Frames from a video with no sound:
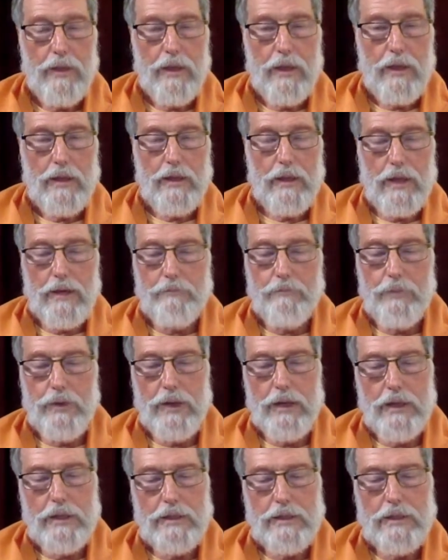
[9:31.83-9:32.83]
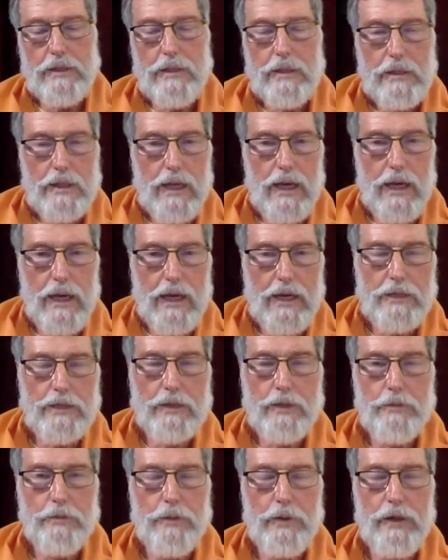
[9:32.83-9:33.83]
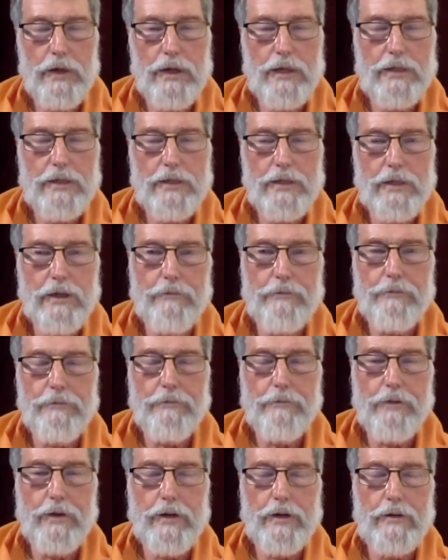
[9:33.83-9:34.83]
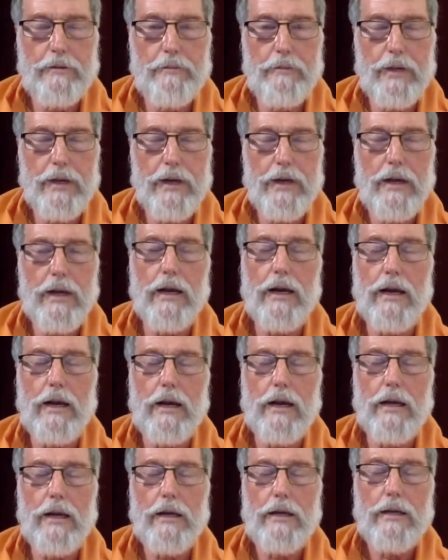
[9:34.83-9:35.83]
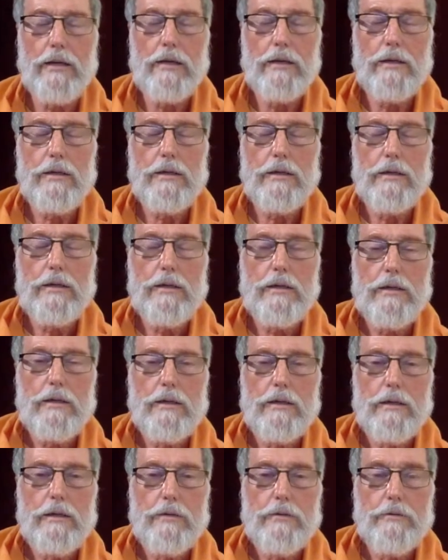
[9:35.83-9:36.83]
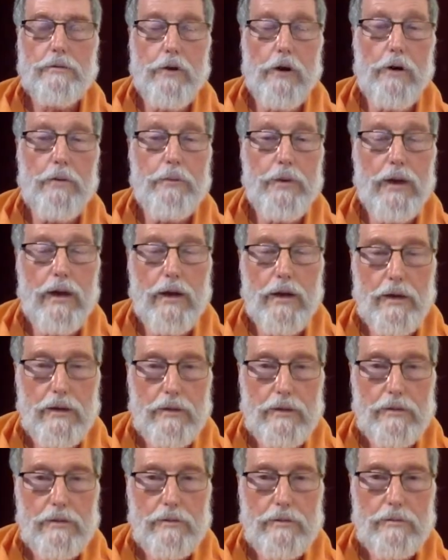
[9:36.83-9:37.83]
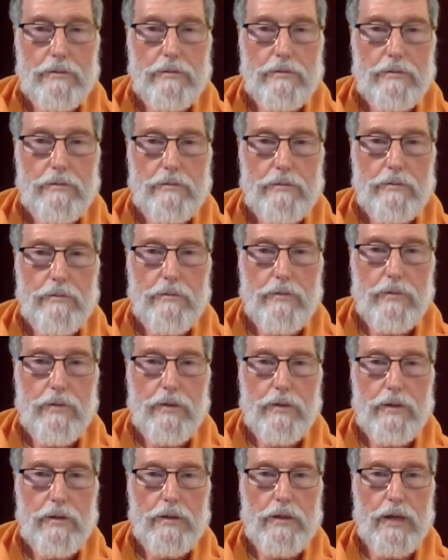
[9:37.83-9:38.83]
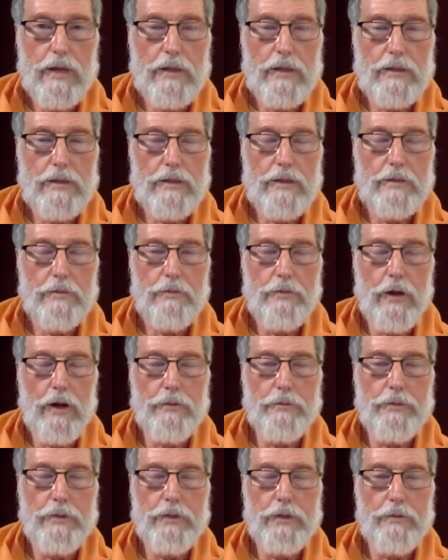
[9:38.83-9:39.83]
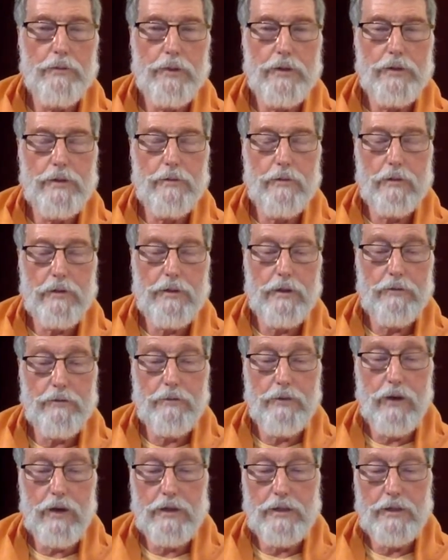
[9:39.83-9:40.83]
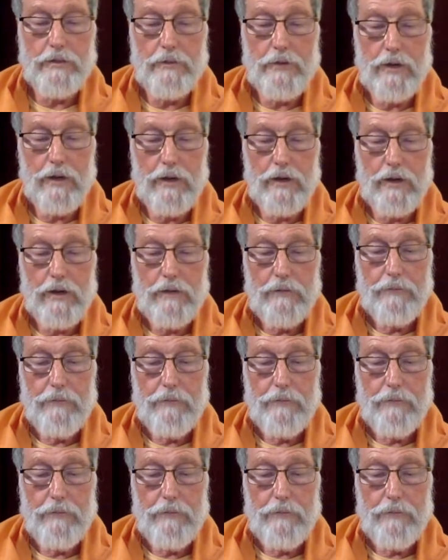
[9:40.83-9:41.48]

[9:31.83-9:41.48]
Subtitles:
That means there has to be some fundamental formula that is developed in the principles of philosophy.